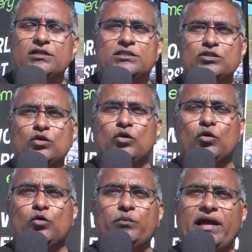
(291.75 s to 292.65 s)

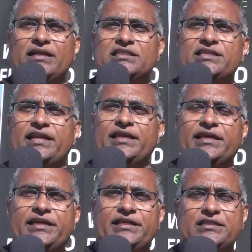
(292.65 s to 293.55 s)
So my understanding
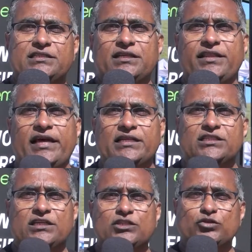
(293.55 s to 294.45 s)
is that
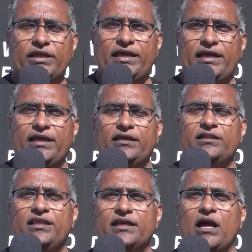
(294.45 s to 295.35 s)
today
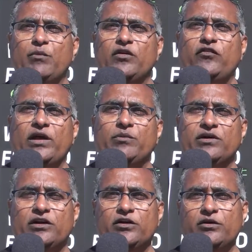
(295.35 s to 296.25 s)
the carbon
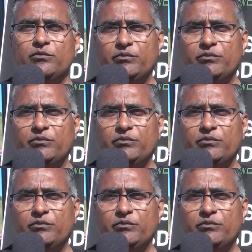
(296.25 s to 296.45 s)
fiber